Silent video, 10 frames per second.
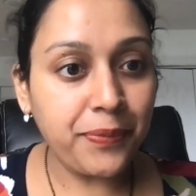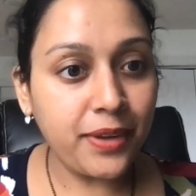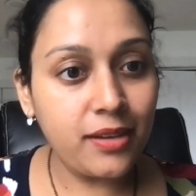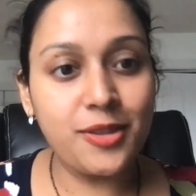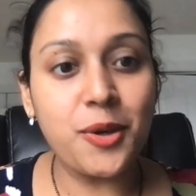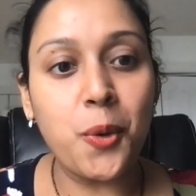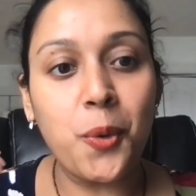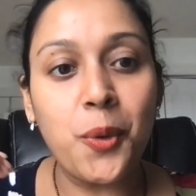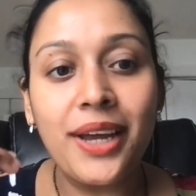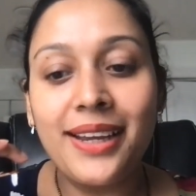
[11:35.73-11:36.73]
So
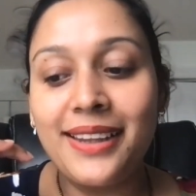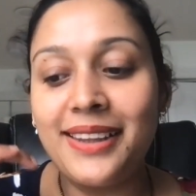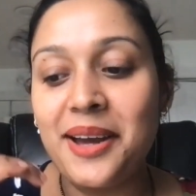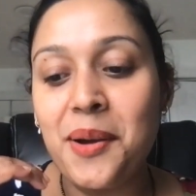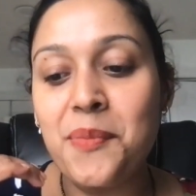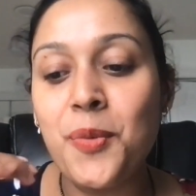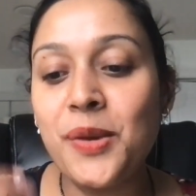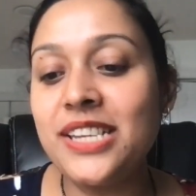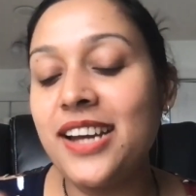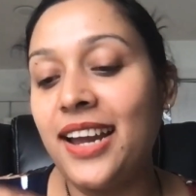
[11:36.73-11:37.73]
the
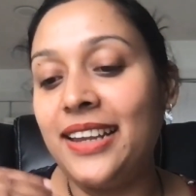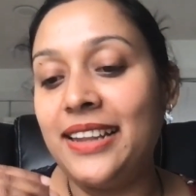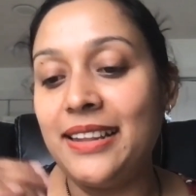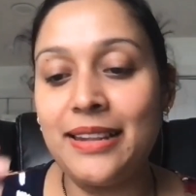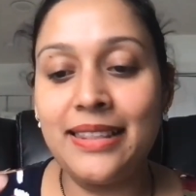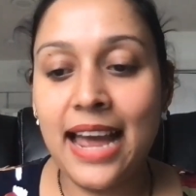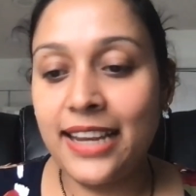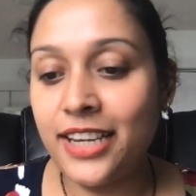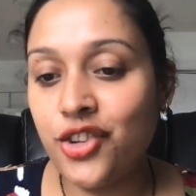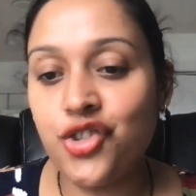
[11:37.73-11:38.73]
moment I
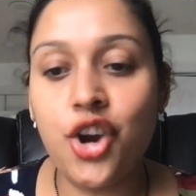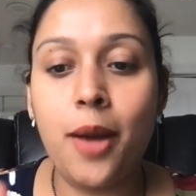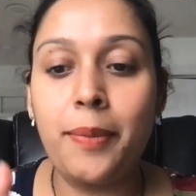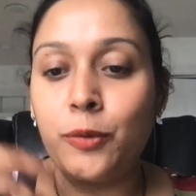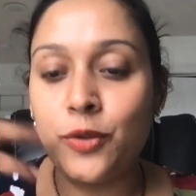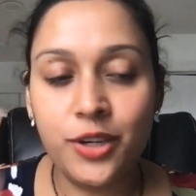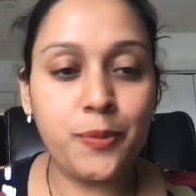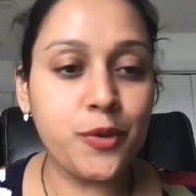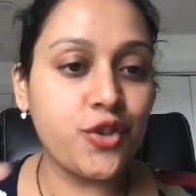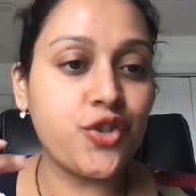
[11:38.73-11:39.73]
landed a job, I was in a
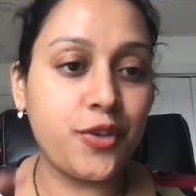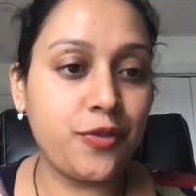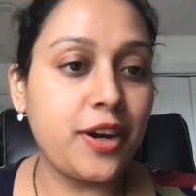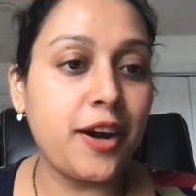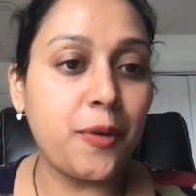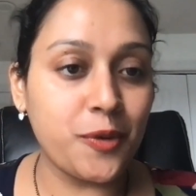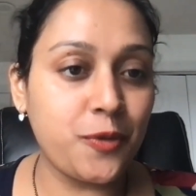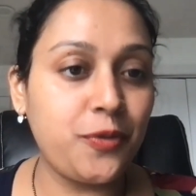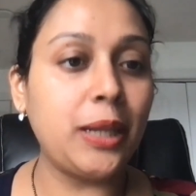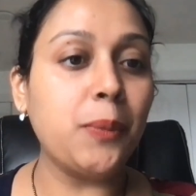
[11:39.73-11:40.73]
position where I was
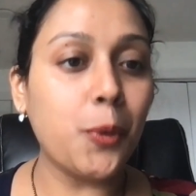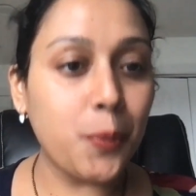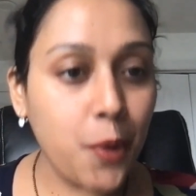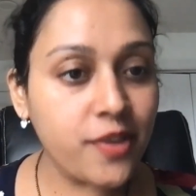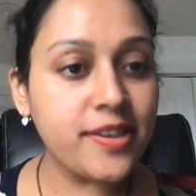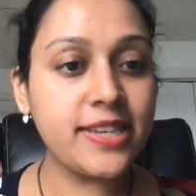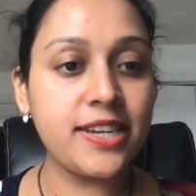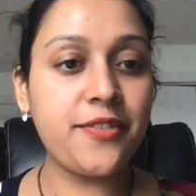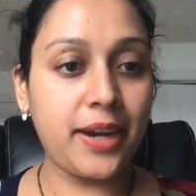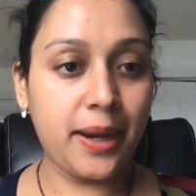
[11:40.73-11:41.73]
feeling more positive,
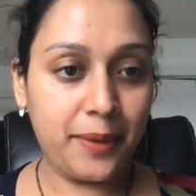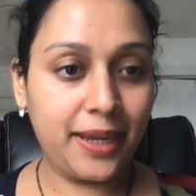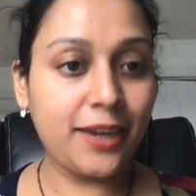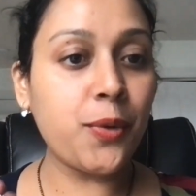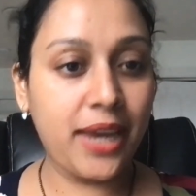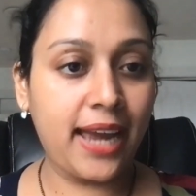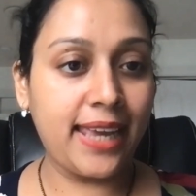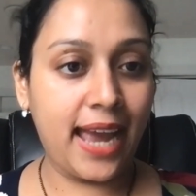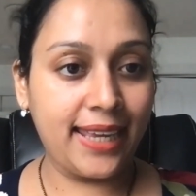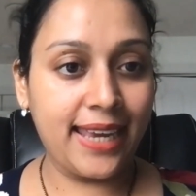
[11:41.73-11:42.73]
and I'm like, okay,
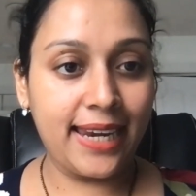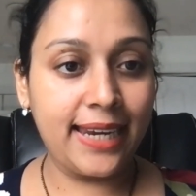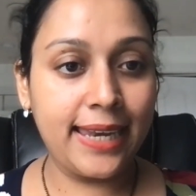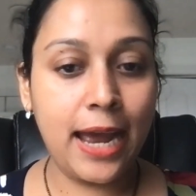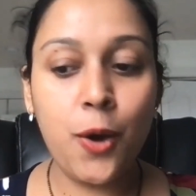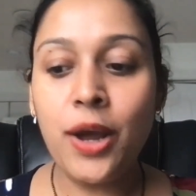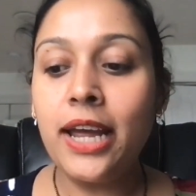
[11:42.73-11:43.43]
I get it now.